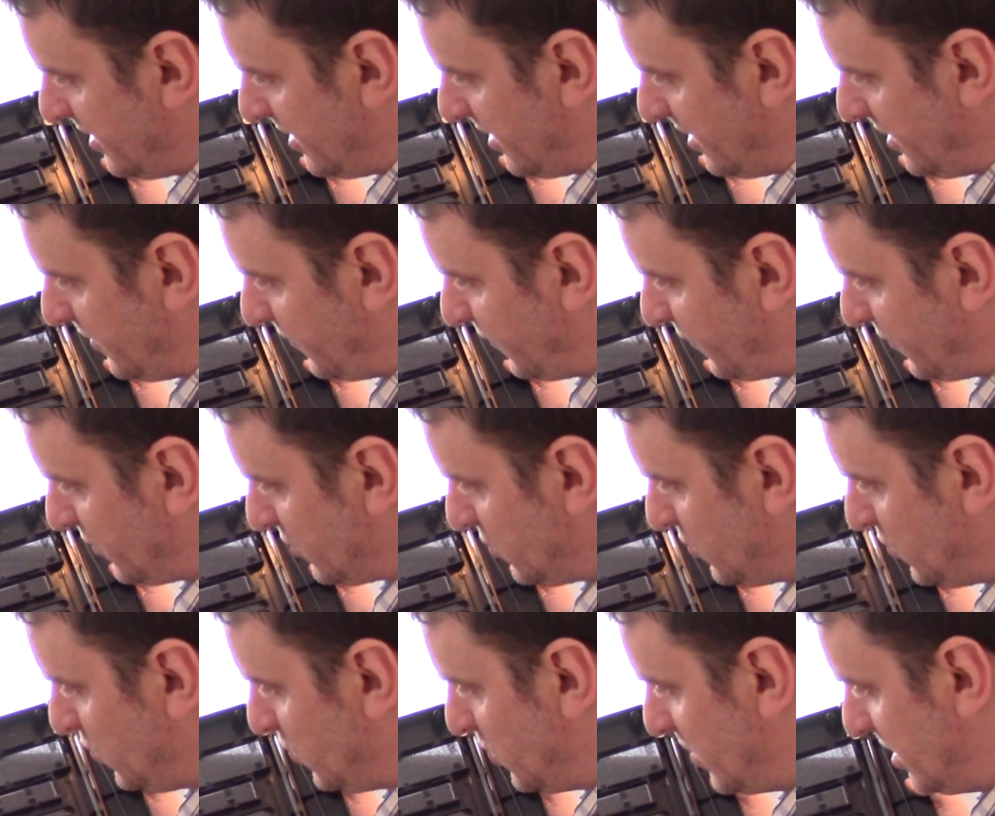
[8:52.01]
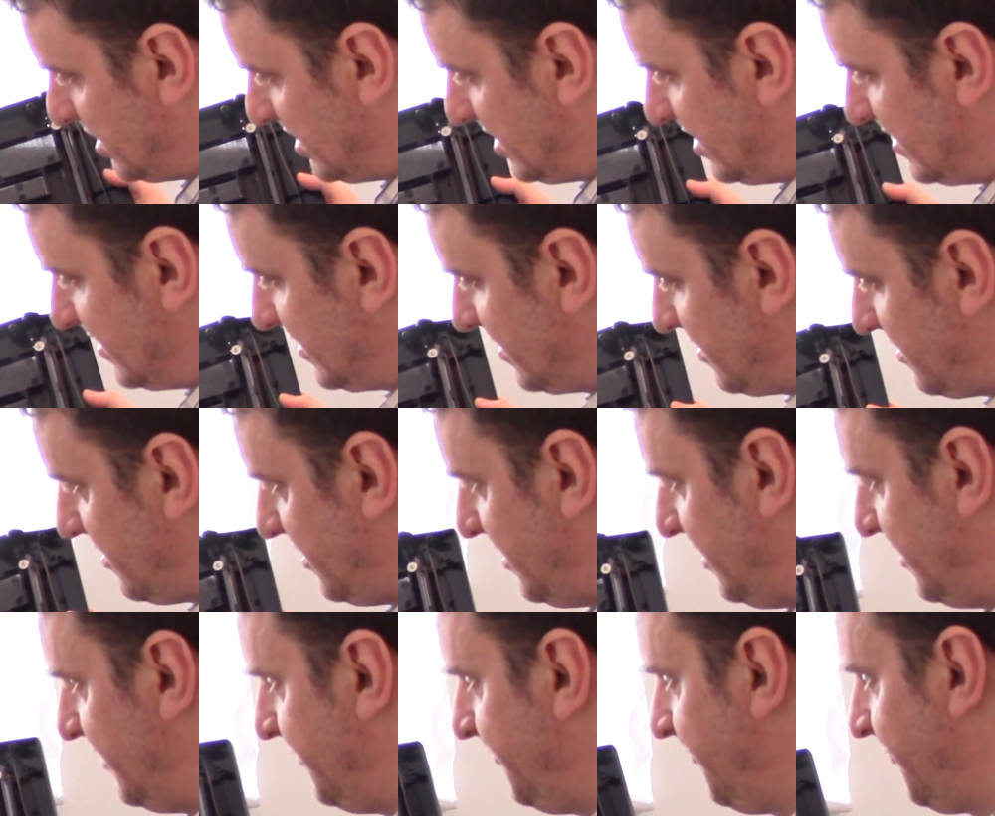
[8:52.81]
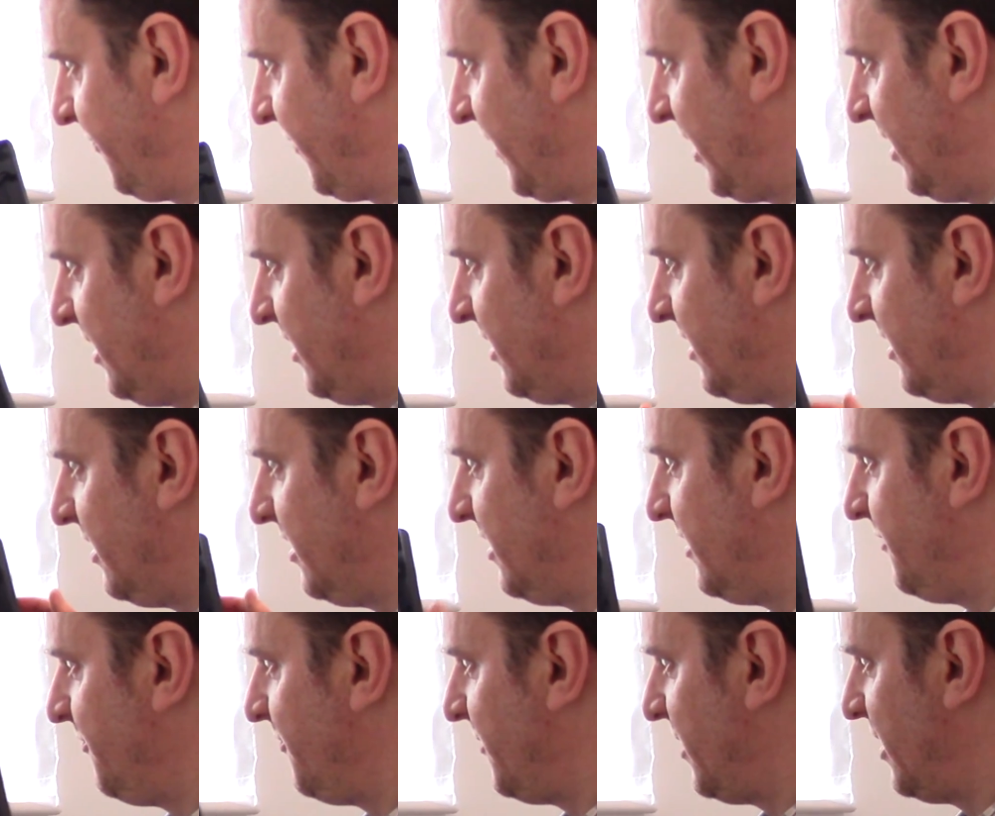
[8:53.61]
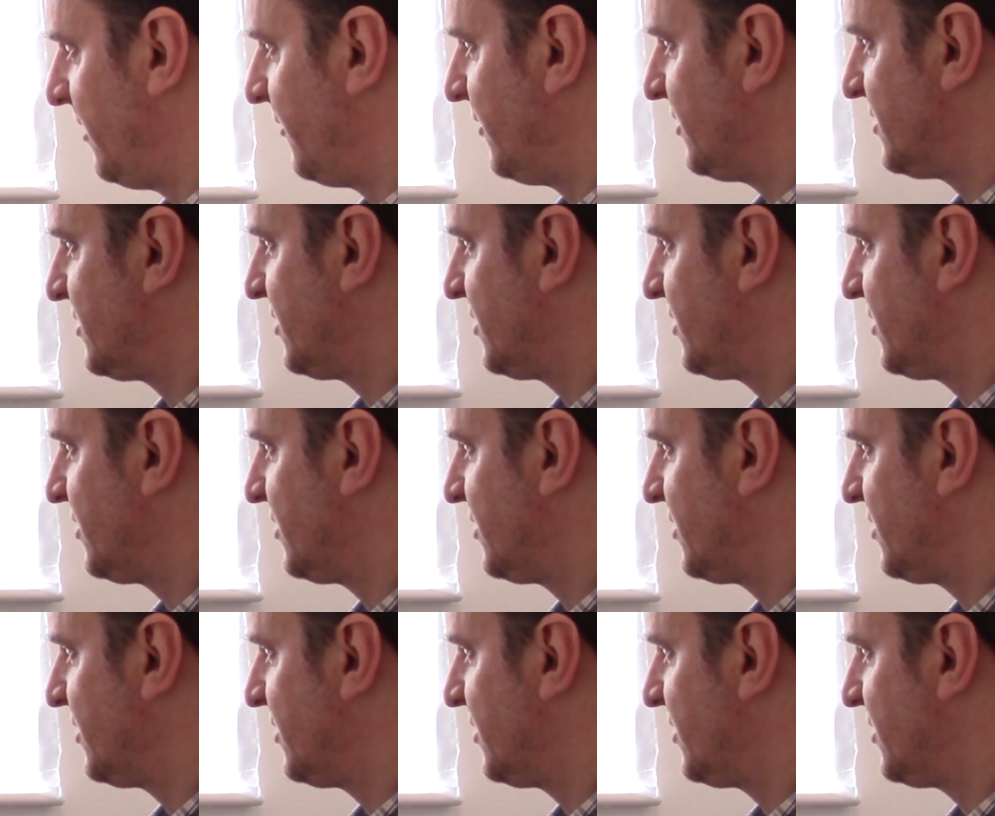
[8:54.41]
if you desire. The